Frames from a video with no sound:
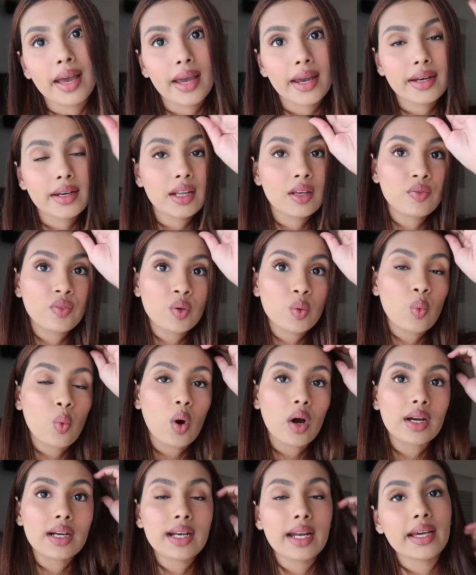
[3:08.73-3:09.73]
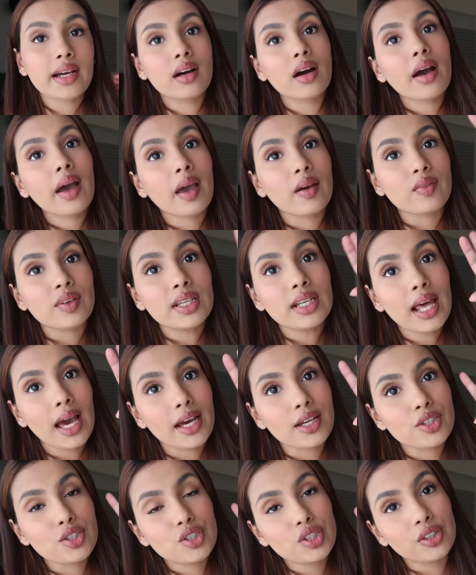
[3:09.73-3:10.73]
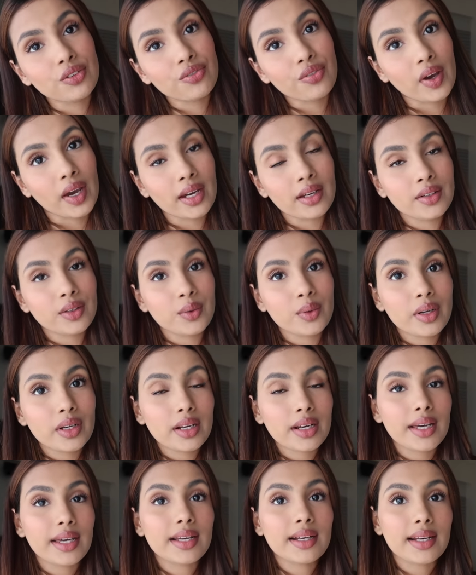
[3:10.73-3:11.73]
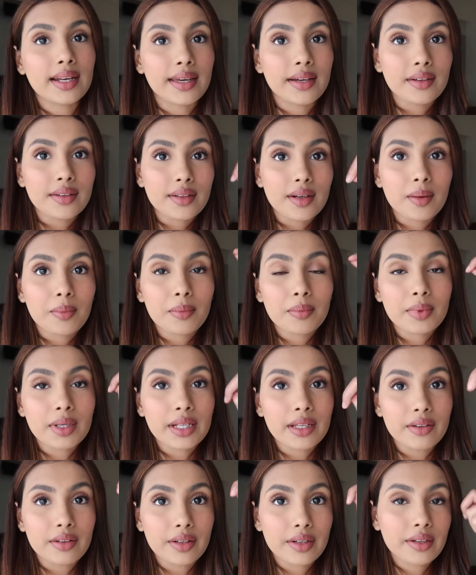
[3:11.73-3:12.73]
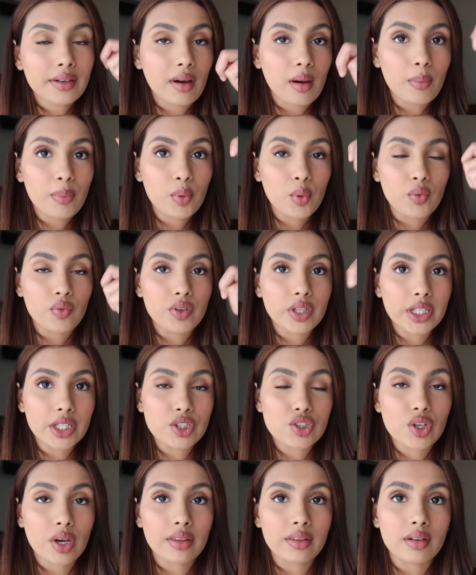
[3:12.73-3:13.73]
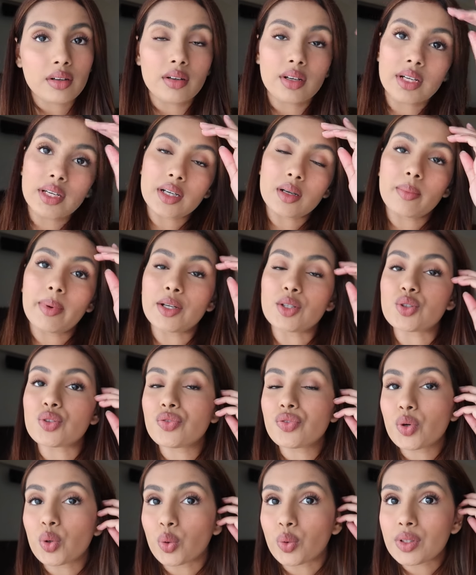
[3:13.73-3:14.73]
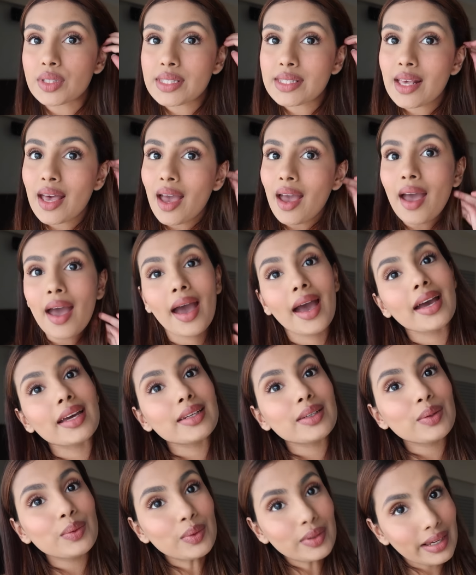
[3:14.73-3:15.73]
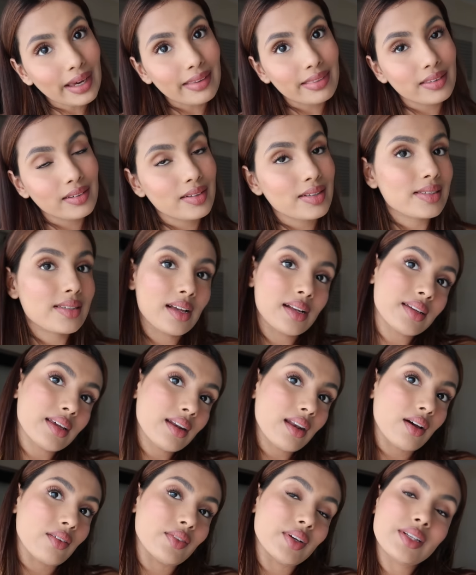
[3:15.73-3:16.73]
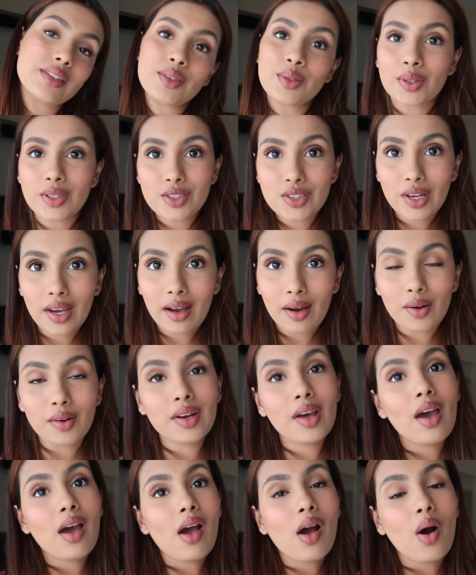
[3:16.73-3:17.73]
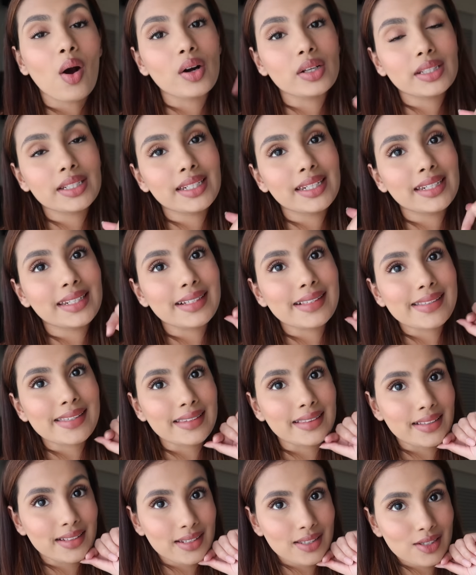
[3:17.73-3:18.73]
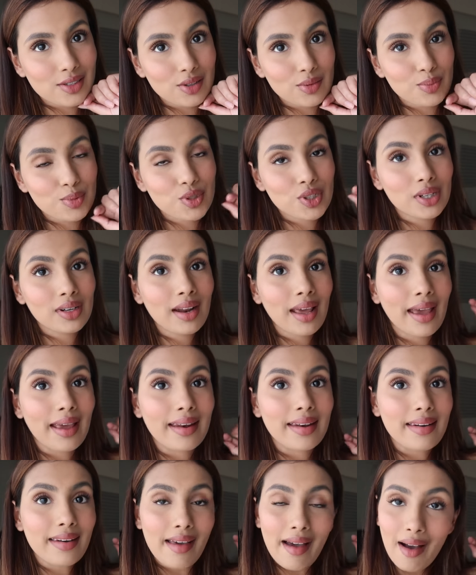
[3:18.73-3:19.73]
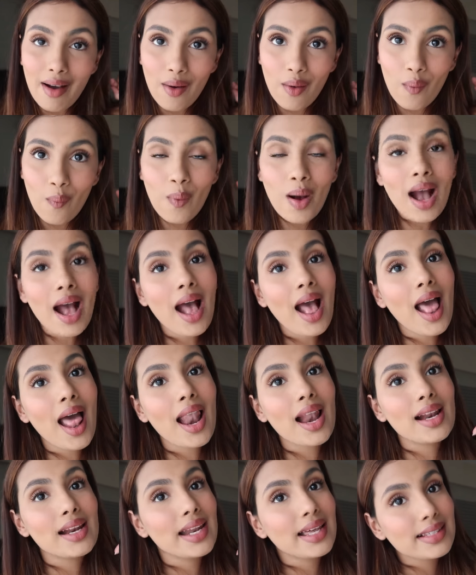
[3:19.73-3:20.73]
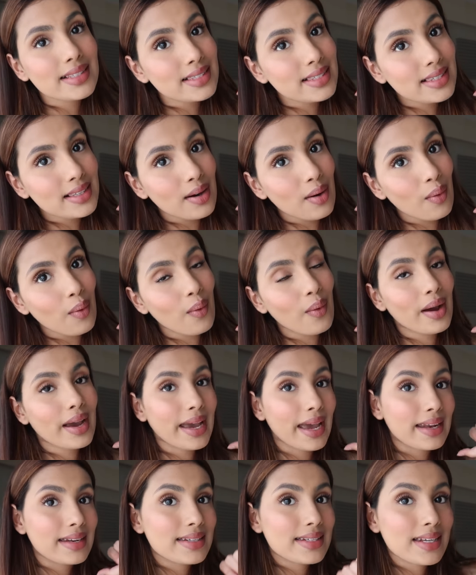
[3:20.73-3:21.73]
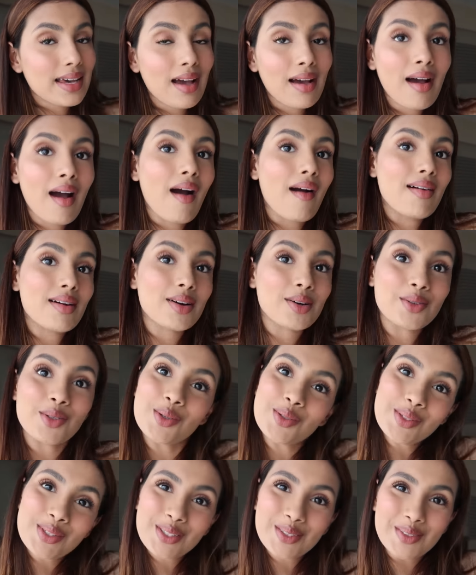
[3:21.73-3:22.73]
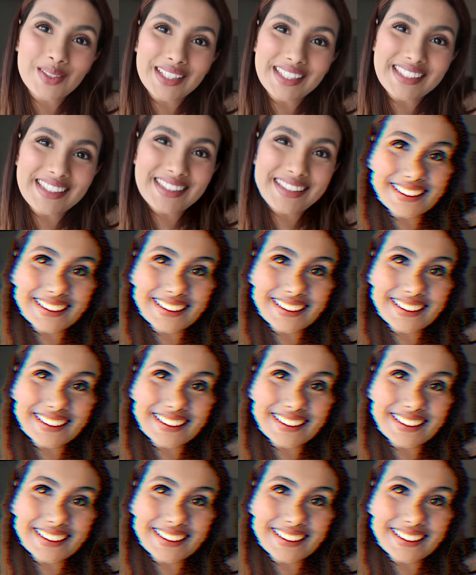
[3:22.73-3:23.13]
And if you want like a heavy lash effect, you can like layer it up over each other, like a bunch of coats. And you will get the result. I love it. You can check out all the details in the description. And now, let's go get our groceries.